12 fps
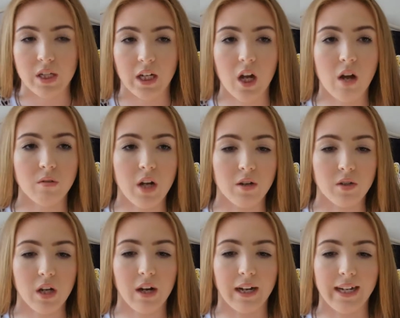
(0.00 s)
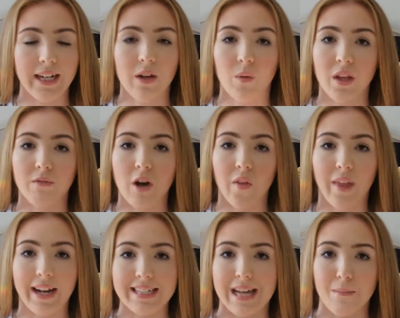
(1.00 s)
She's like, oh no, sorry, the further
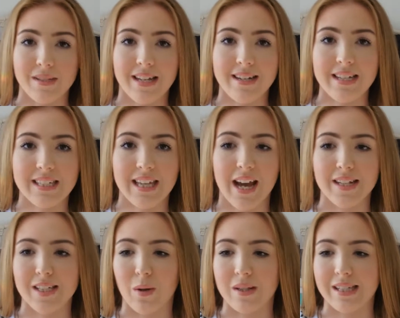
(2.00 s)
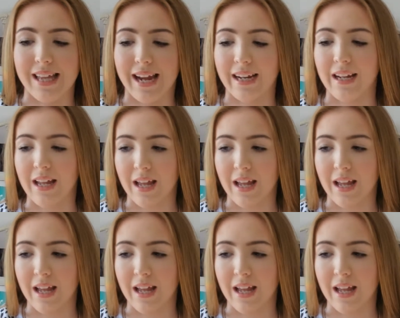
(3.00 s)
like ten percent discount, so it's like